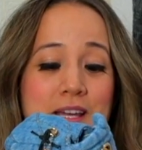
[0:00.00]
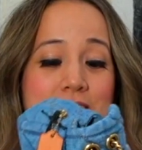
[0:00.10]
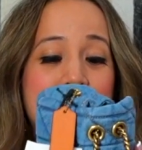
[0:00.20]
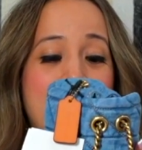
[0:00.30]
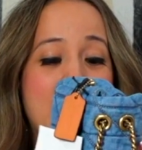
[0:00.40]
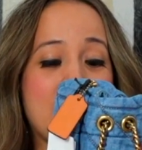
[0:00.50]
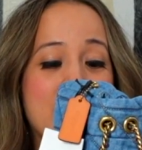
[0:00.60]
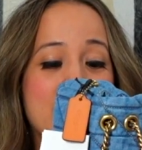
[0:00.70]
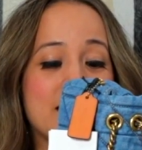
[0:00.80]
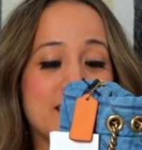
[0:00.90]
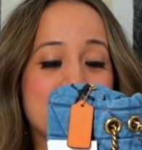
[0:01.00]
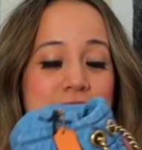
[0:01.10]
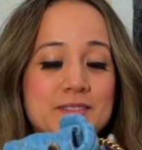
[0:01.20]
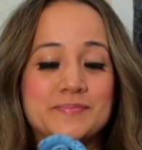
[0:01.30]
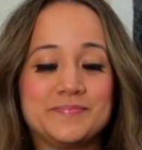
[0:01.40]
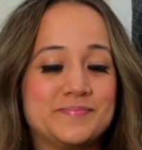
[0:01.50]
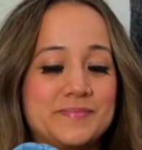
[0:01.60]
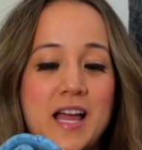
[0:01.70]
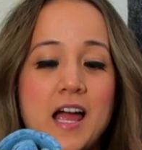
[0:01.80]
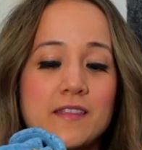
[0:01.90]
I
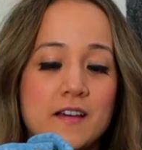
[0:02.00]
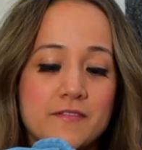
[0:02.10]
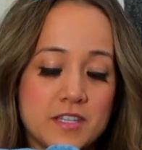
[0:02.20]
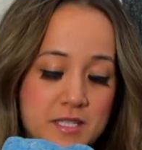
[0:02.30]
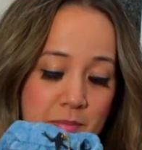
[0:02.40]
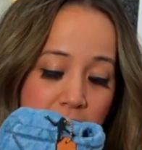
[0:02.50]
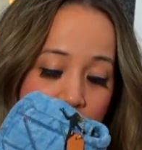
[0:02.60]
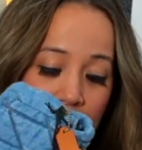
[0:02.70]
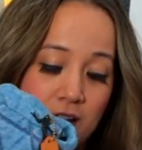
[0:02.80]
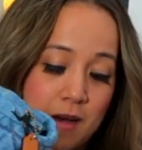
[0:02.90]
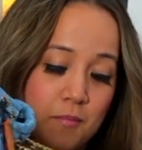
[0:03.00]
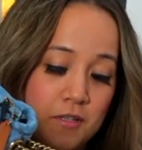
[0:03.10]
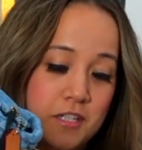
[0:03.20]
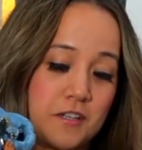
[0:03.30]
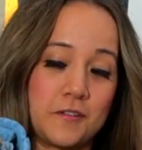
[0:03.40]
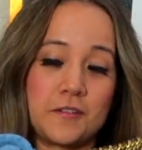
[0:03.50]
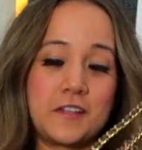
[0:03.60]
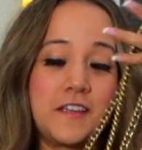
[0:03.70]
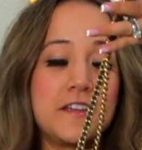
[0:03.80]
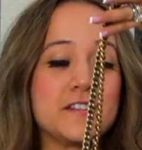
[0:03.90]
I love this bag. I
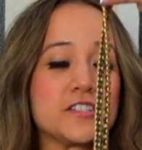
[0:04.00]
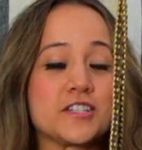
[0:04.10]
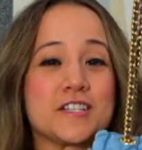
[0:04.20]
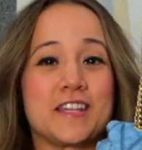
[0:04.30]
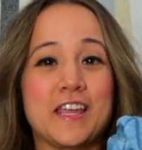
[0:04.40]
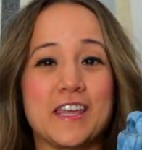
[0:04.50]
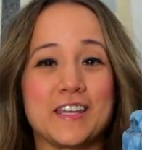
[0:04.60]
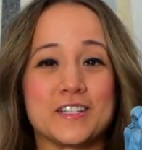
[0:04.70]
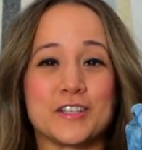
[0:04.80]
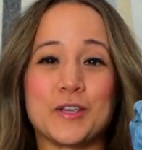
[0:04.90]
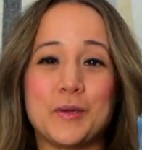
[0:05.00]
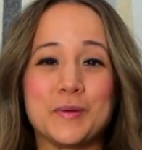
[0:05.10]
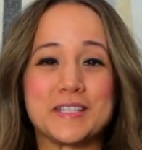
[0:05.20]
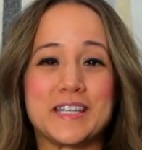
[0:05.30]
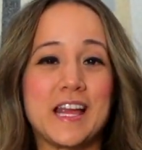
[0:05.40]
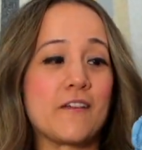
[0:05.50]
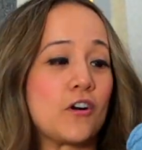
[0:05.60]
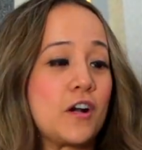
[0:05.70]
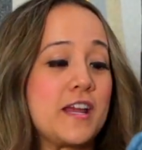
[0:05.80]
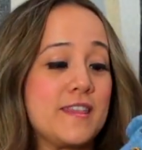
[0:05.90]
particularly just think it is the cutest thing
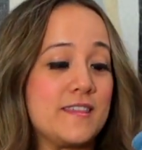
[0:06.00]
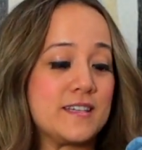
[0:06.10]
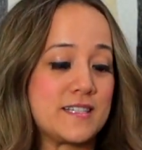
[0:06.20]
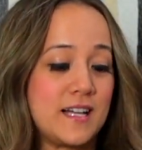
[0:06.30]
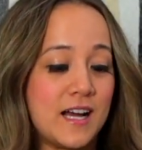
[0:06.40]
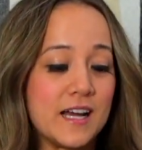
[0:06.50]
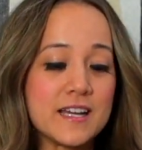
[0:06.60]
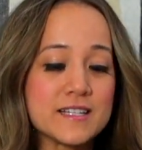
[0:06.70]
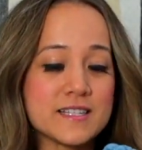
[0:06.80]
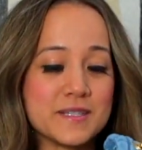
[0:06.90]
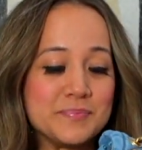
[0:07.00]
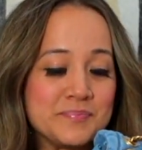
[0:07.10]
ever in this size.